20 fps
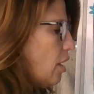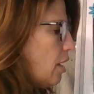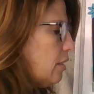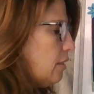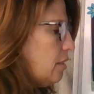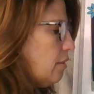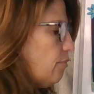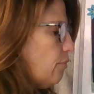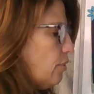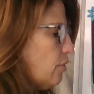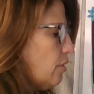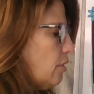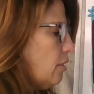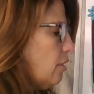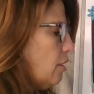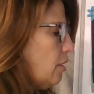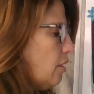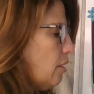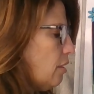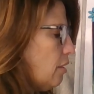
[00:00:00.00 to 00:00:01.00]
odd number
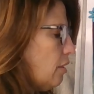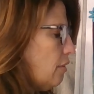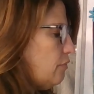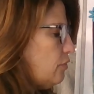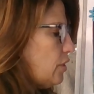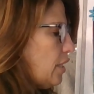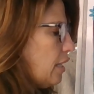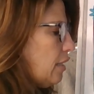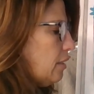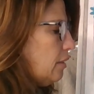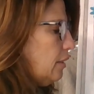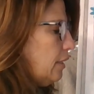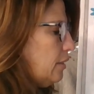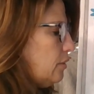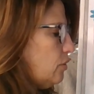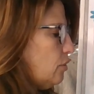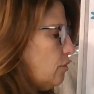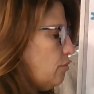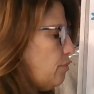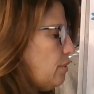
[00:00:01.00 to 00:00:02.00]
of
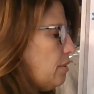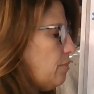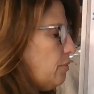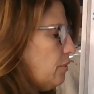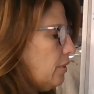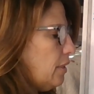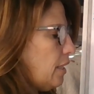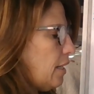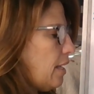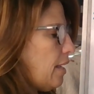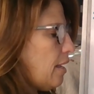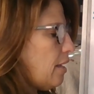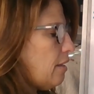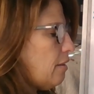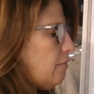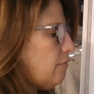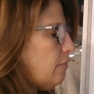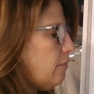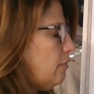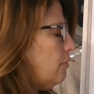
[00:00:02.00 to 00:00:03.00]
jack-o'-lantern people that I
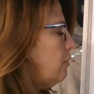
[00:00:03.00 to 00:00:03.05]
have?